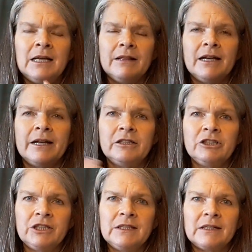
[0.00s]
the
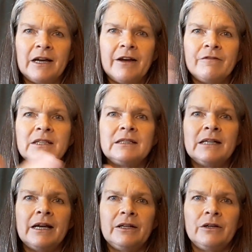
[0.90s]
energies of the
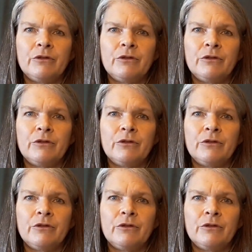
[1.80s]
sun